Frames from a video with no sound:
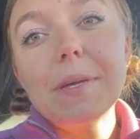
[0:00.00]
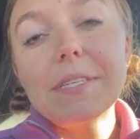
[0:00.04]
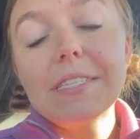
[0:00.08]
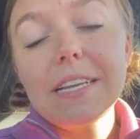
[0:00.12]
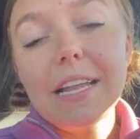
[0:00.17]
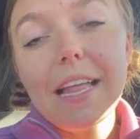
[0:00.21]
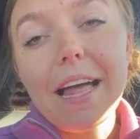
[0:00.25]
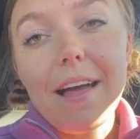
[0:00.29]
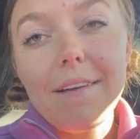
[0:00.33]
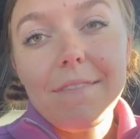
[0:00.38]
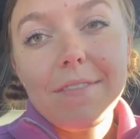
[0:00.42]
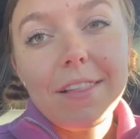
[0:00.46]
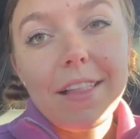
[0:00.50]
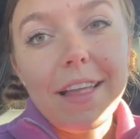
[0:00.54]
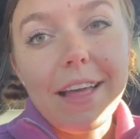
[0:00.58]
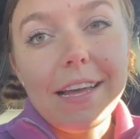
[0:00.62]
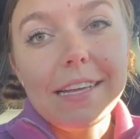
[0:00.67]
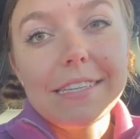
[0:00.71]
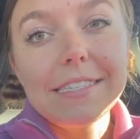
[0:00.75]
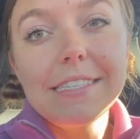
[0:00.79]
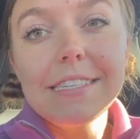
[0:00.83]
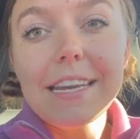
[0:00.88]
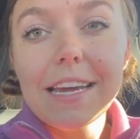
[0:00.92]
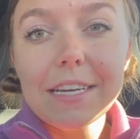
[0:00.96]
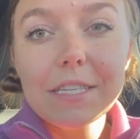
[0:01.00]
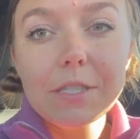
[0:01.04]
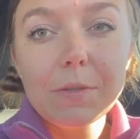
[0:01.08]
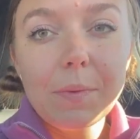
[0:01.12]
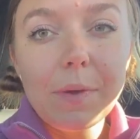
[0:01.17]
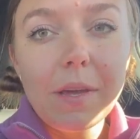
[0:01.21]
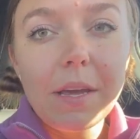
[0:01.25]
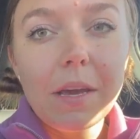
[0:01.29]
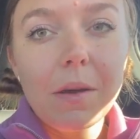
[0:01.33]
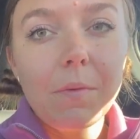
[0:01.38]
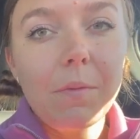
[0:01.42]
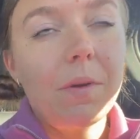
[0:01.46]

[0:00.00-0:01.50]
still have class next week.